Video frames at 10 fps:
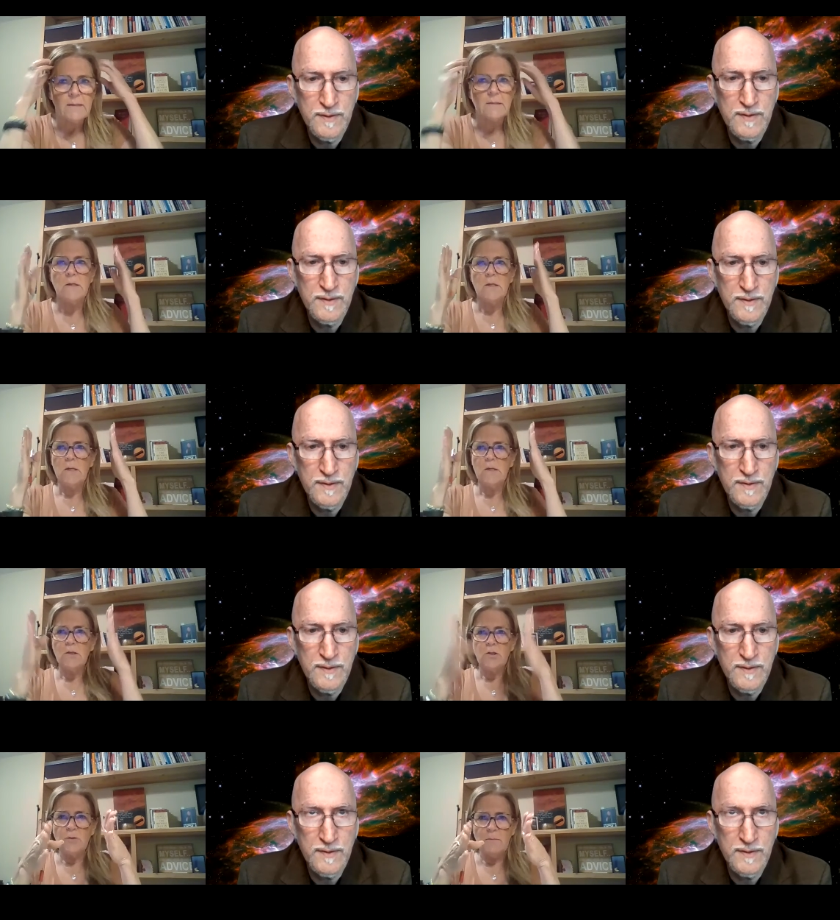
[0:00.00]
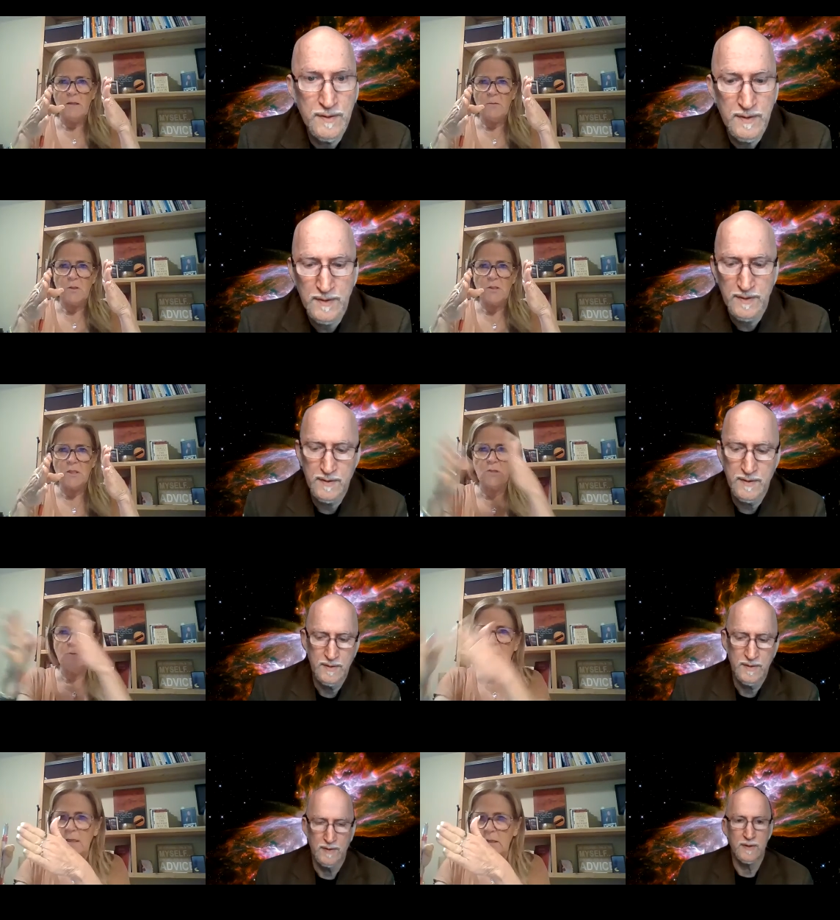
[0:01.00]
Speaker 1: is, You give me the work to do
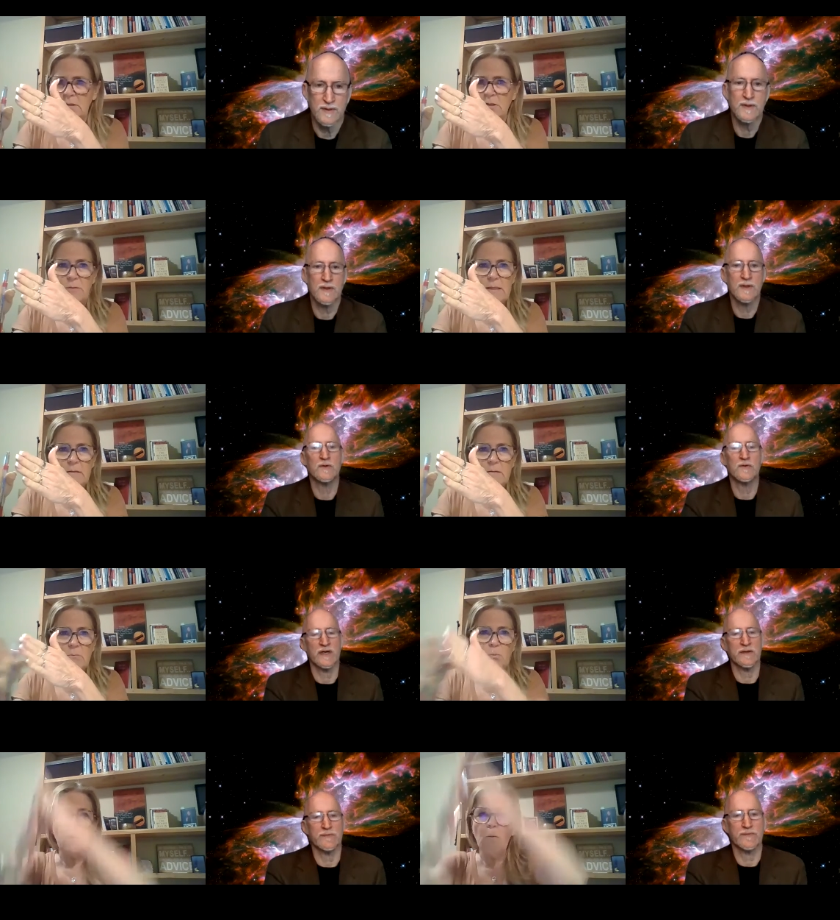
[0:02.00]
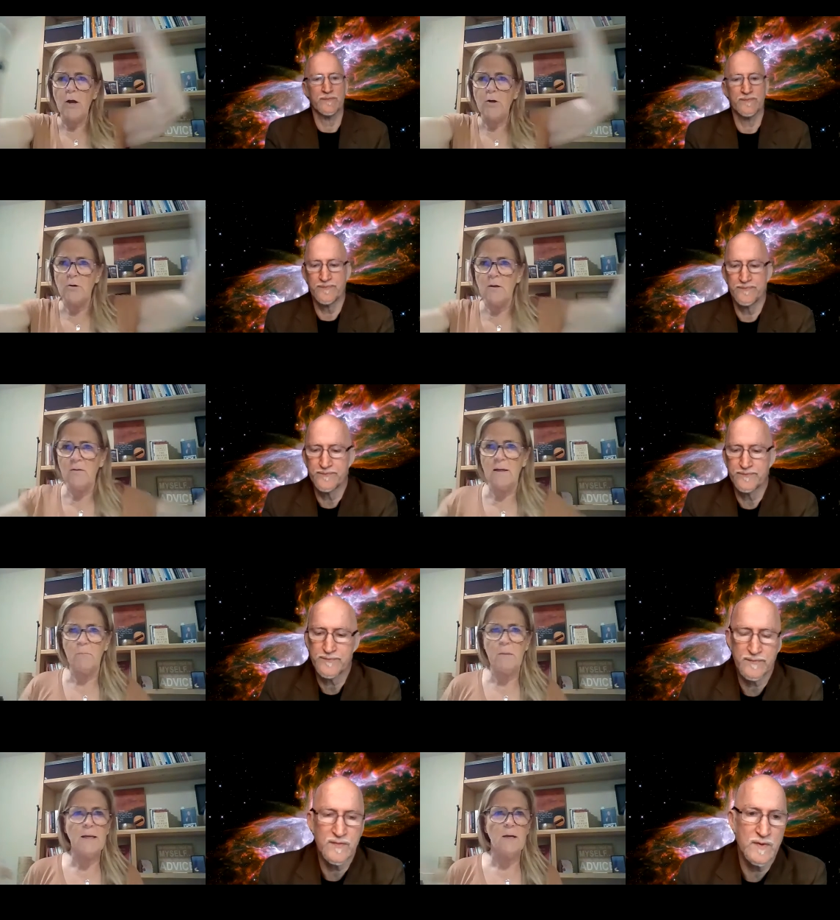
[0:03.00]
and I'll do it. Right. We want her to think
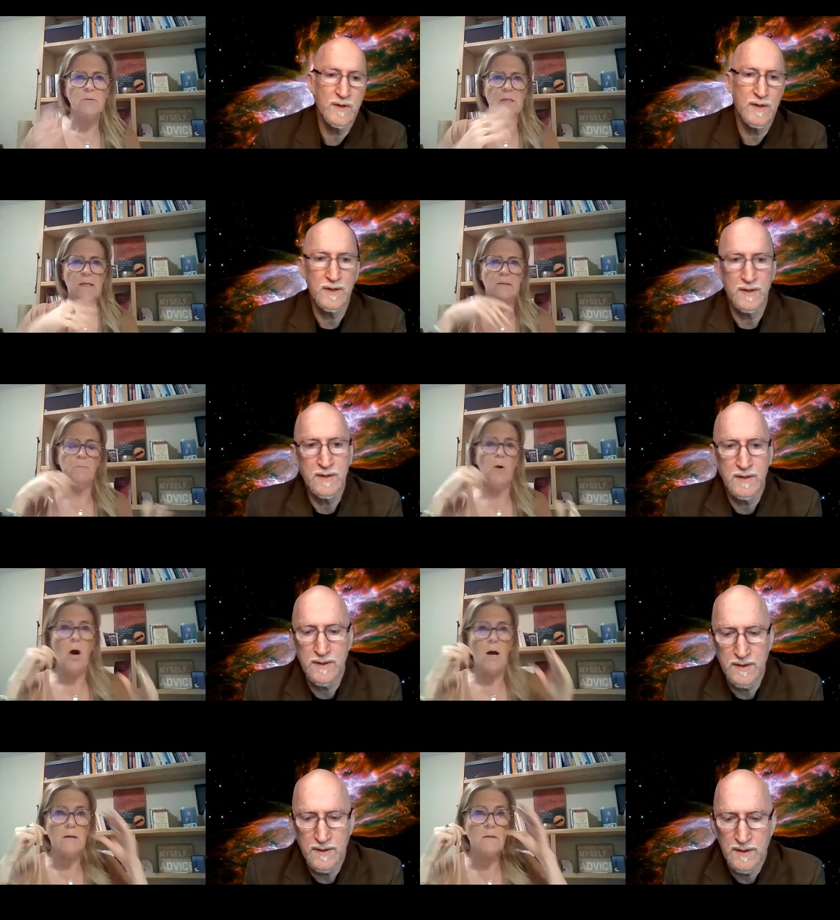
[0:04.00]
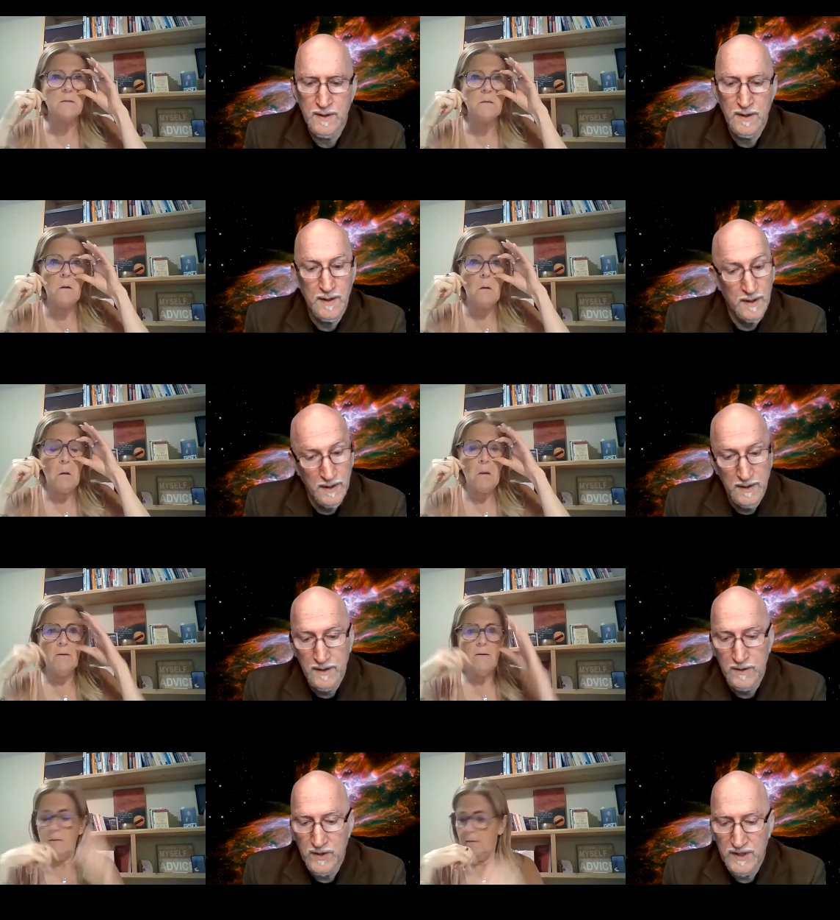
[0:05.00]
big outside the box.
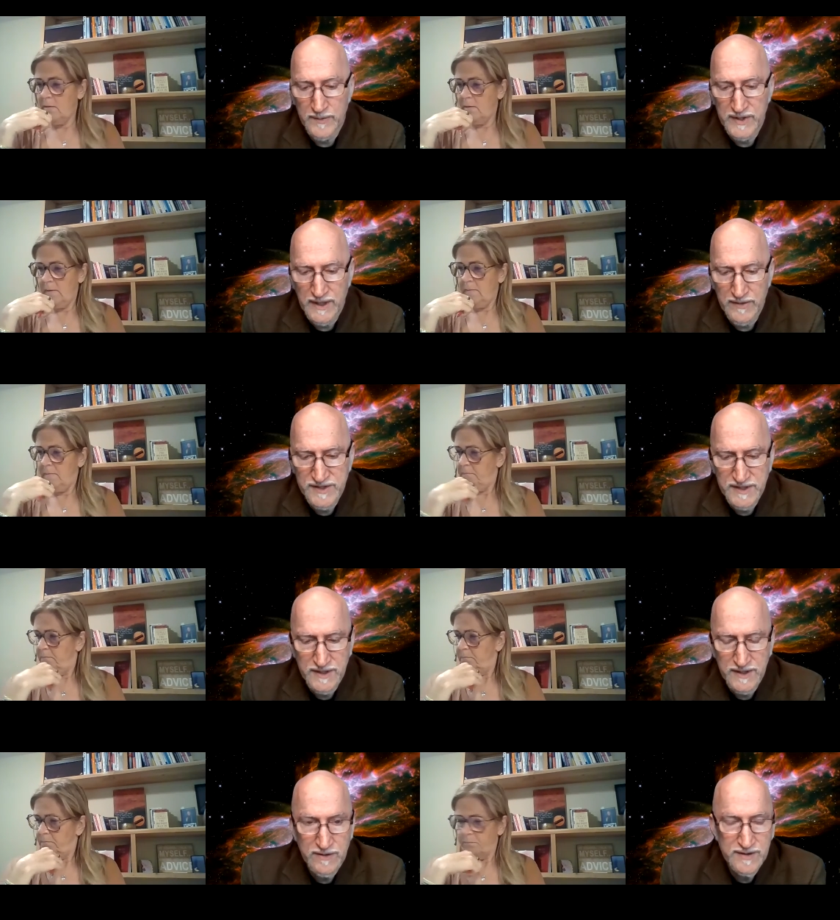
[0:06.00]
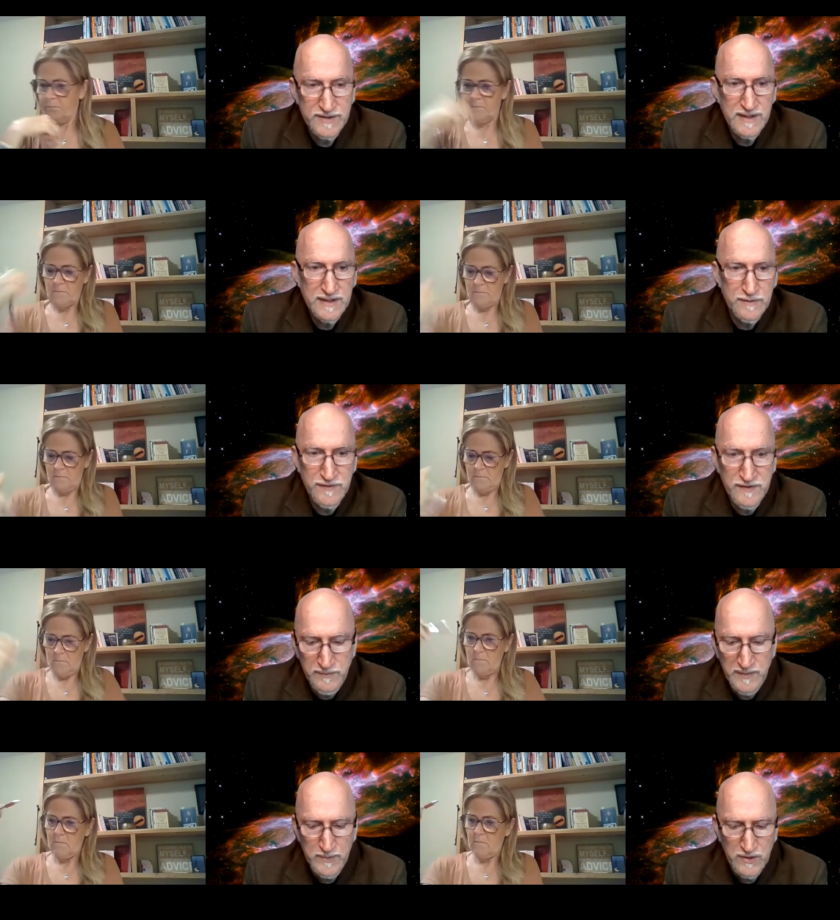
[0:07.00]
Speaker 2: Well, I mean, I would see here as like the
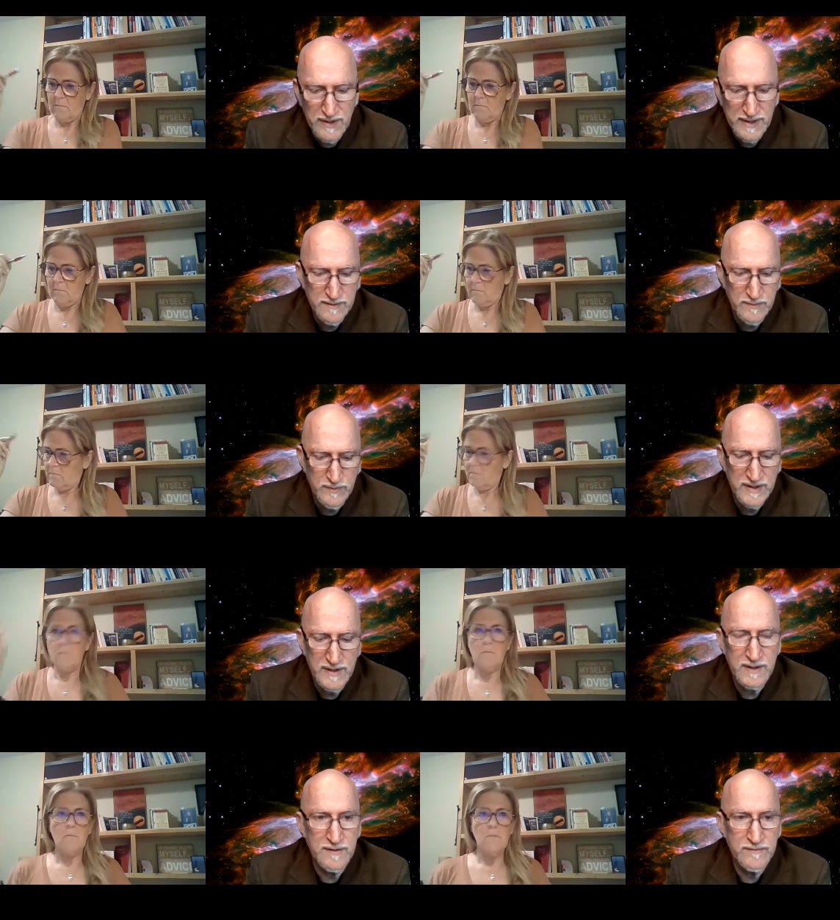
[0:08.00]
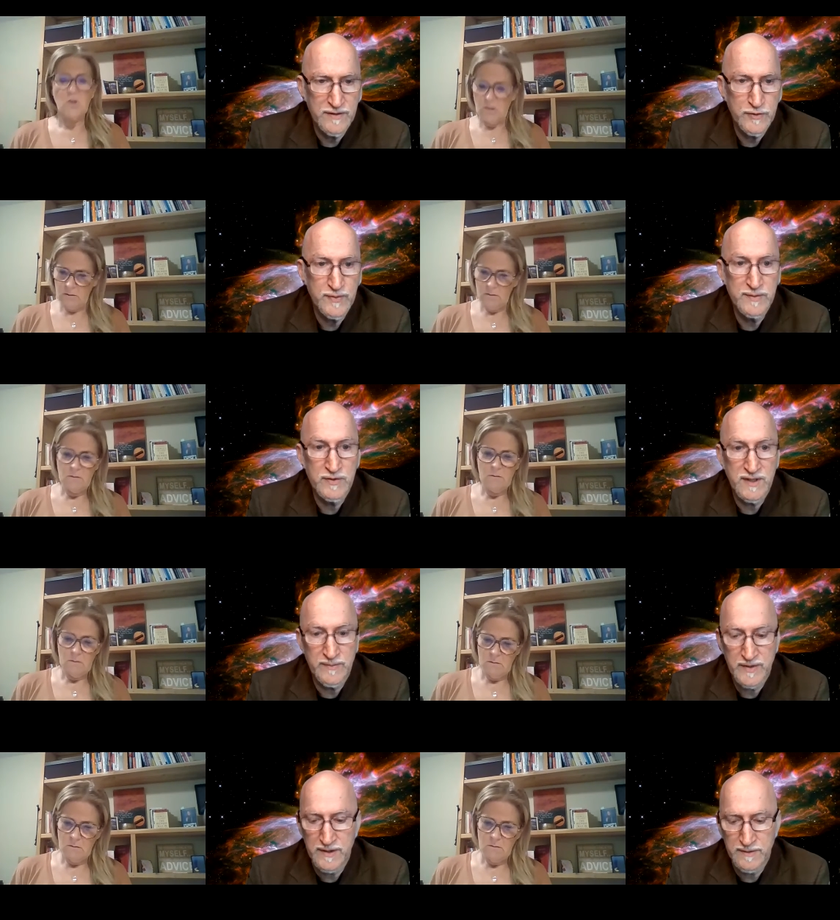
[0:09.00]
fifth member, right? The beginning of other people
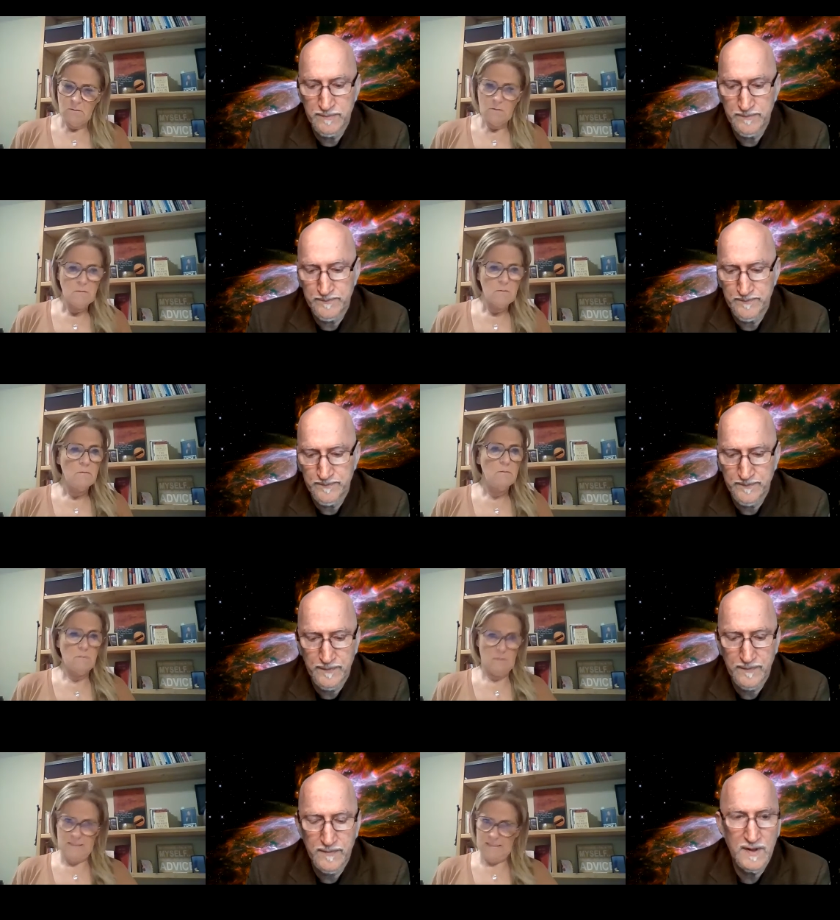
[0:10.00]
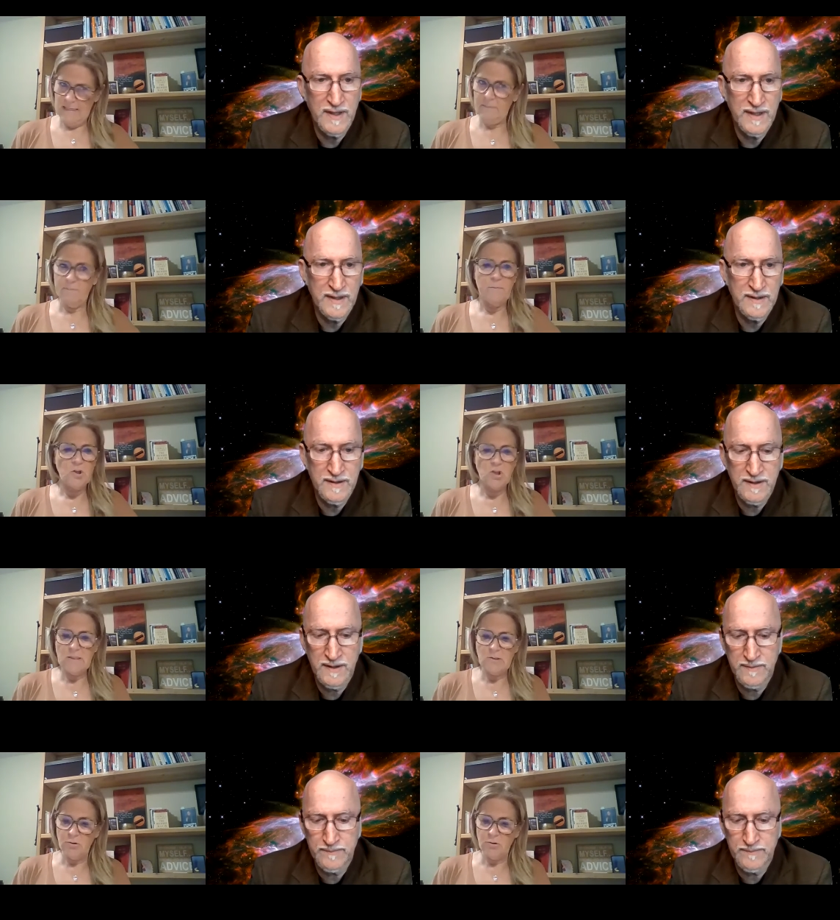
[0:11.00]
coming in. Yeah, she um,